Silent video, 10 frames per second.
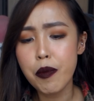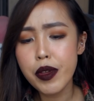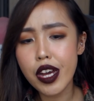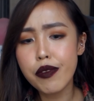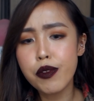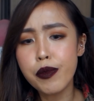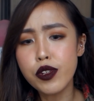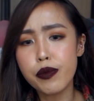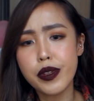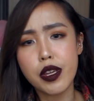I mean, government
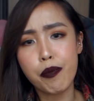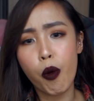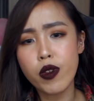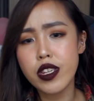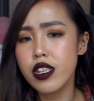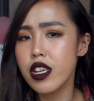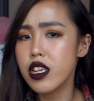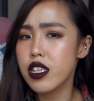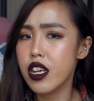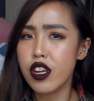should be supposedly
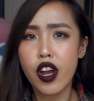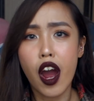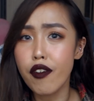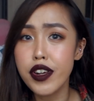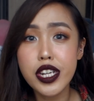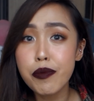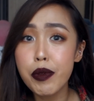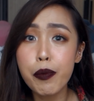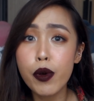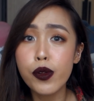encouraging
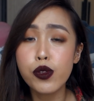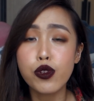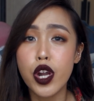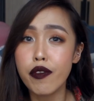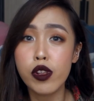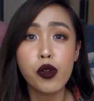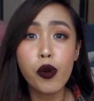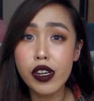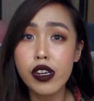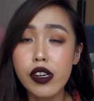people to travel
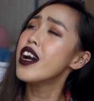local.